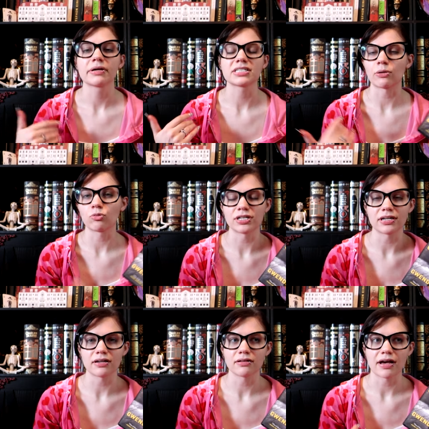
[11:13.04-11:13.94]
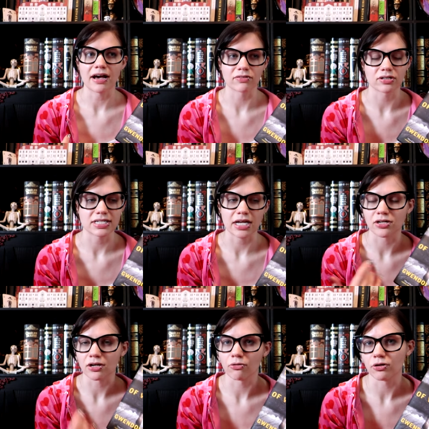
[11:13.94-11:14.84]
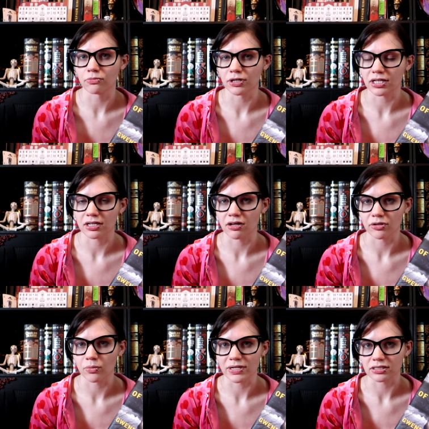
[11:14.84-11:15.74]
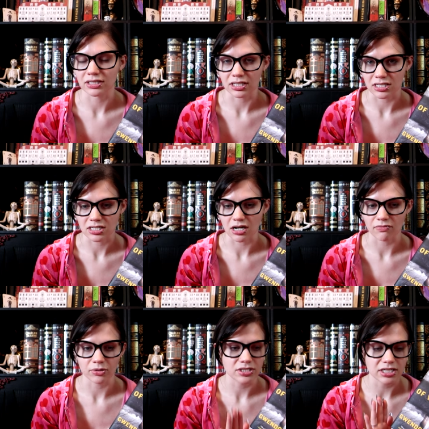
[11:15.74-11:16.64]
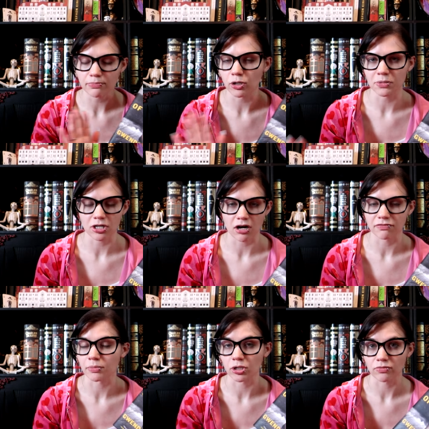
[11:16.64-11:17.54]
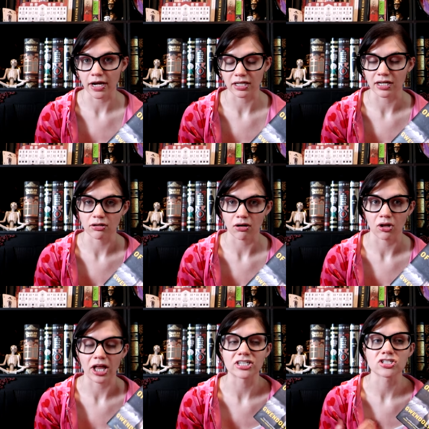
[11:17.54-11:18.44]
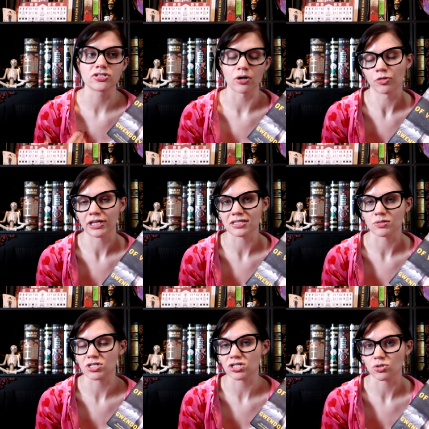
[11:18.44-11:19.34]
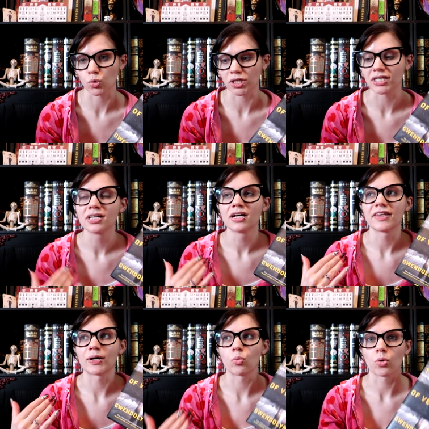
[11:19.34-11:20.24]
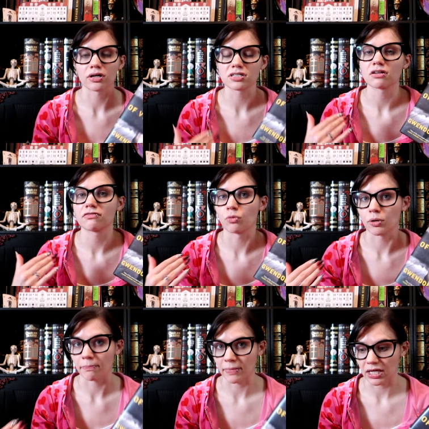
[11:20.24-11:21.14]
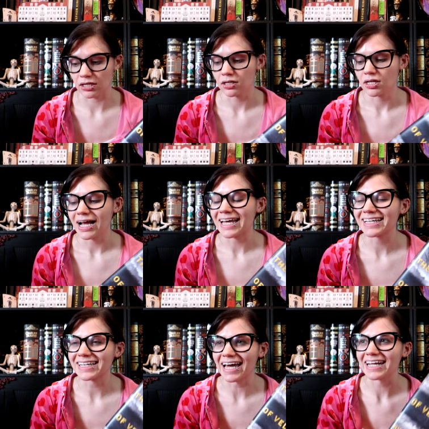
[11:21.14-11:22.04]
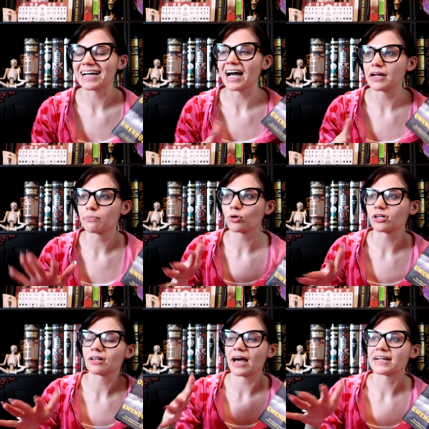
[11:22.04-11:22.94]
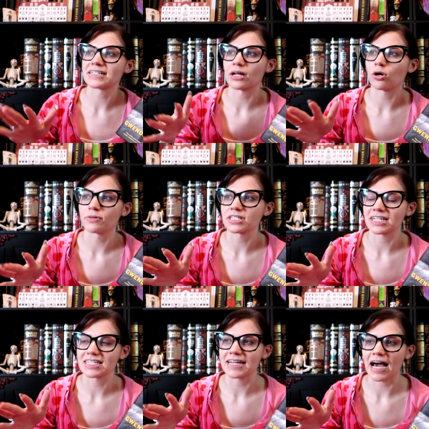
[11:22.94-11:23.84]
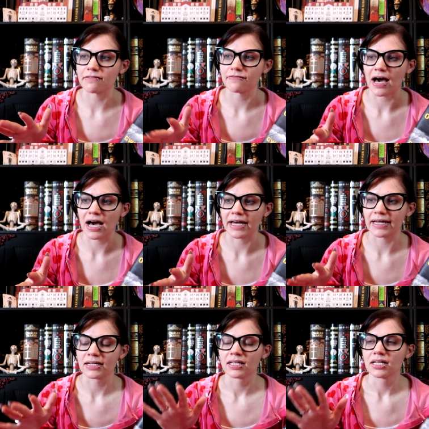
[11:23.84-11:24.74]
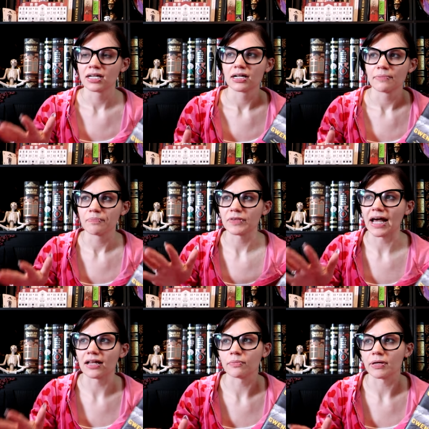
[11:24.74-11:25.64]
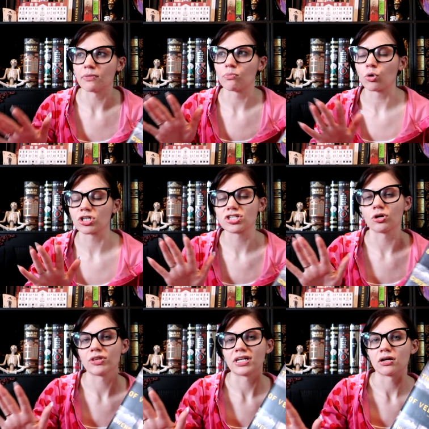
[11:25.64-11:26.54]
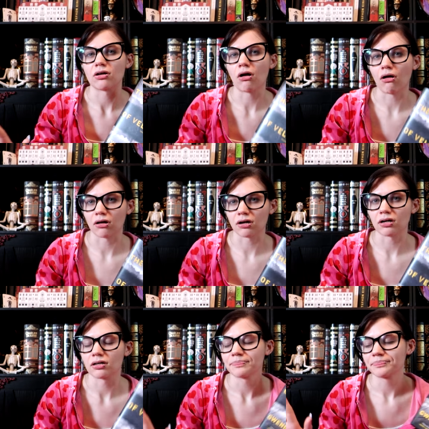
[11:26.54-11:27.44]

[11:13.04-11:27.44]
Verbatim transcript: because I wouldn't ever say no to reading another Gwendolyn Kiste novel. It didn't put me off from her writing at all. I just don't think this was a story that worked for me. And again, it kind of borderlines that almost like sci-fi element more so than horror.